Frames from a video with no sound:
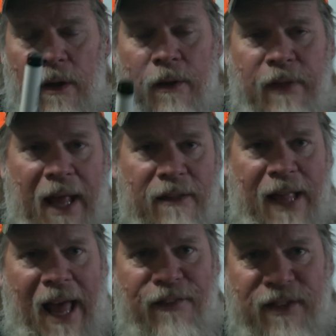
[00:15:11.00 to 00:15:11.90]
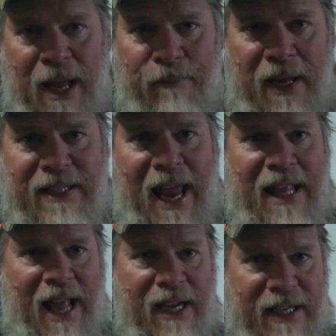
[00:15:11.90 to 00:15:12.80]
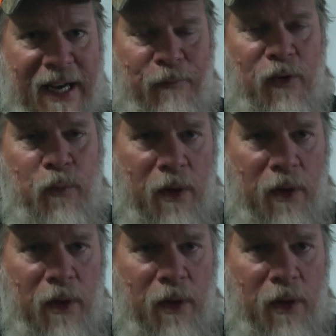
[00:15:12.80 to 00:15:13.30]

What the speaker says: That last step they take, that difference when